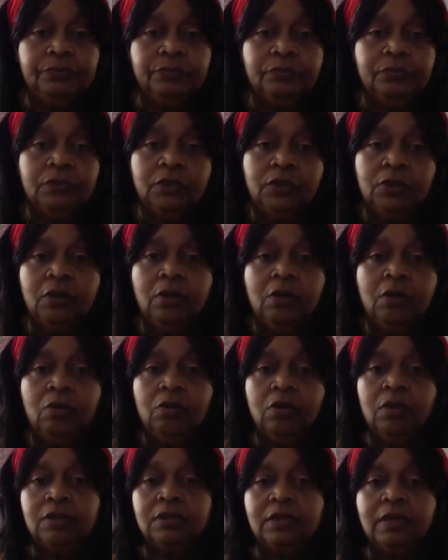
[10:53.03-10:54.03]
You know,
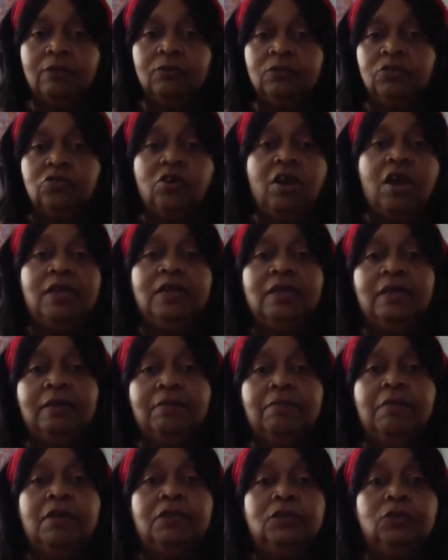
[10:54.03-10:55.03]
because I was trying to get
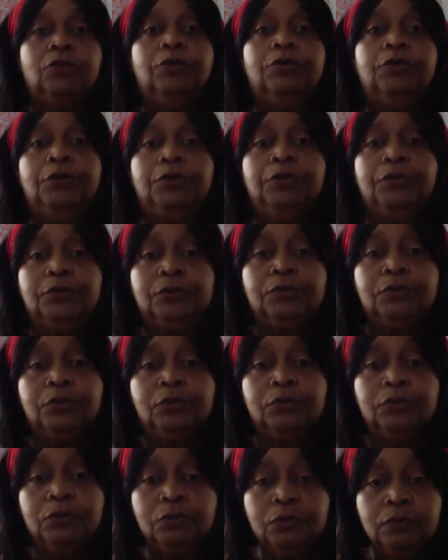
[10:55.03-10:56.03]
my daughter to go to
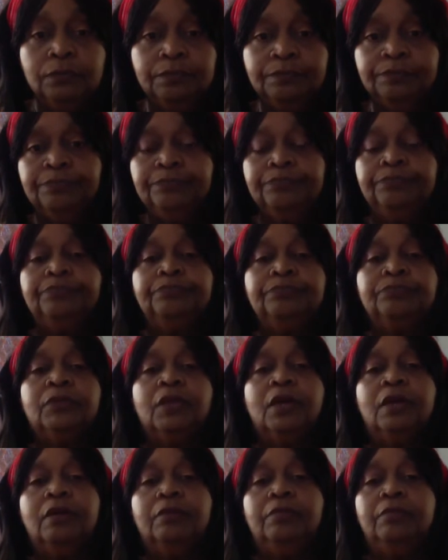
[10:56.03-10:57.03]
school
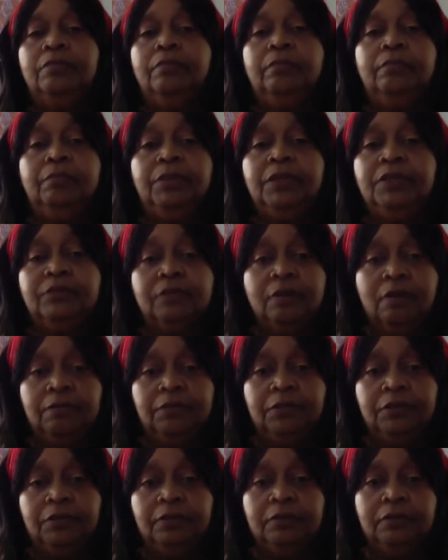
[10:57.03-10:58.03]
and be
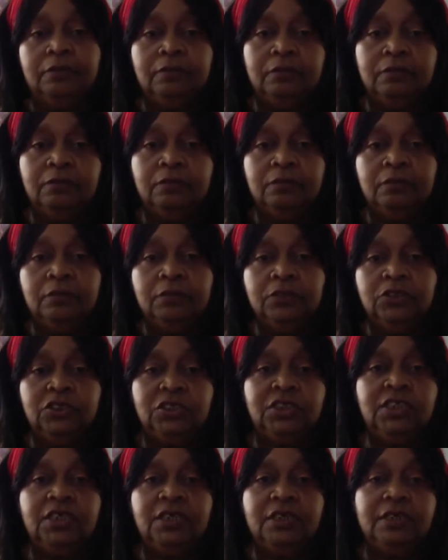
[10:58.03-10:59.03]
something, but she
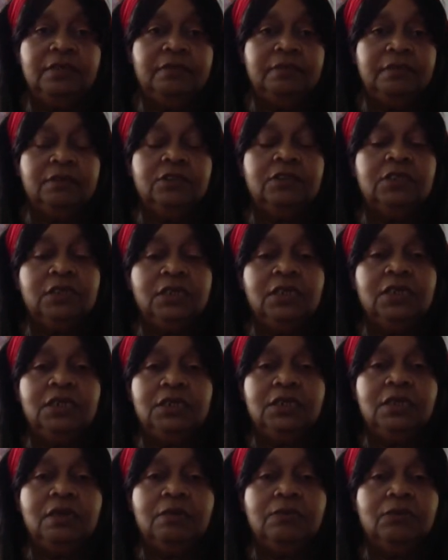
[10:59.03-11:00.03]
did. She
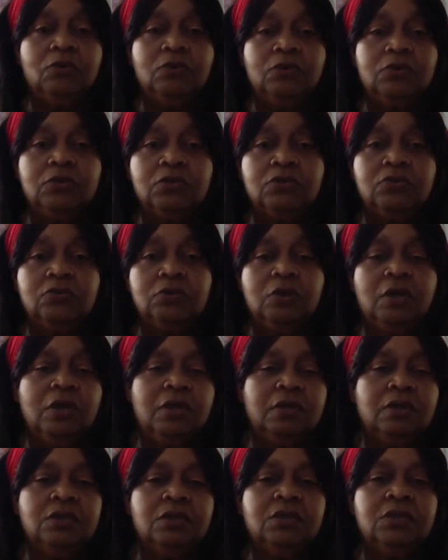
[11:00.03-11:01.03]
ended up going to school,
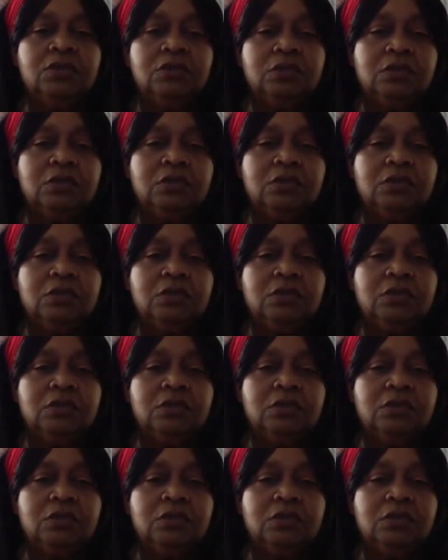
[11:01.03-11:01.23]
and she took